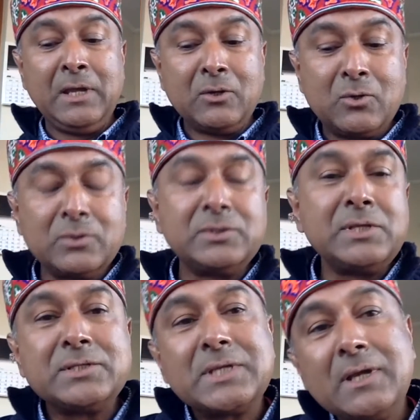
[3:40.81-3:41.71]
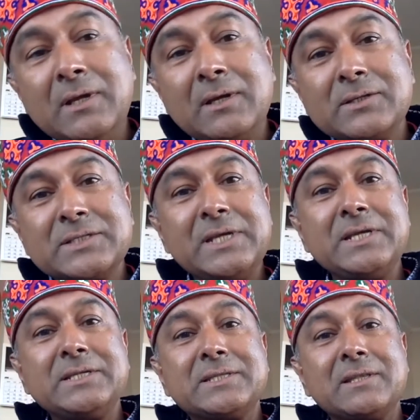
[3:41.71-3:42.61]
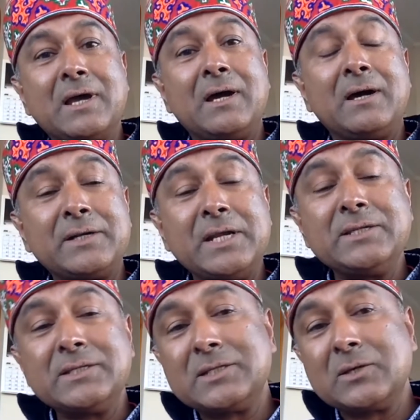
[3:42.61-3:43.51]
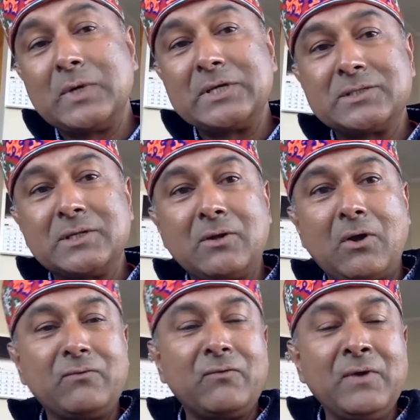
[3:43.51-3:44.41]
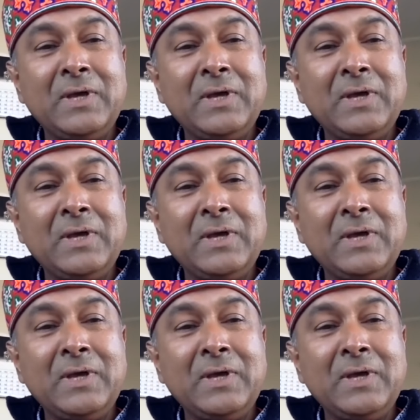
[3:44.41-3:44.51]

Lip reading: Gurdit Singh raises the question of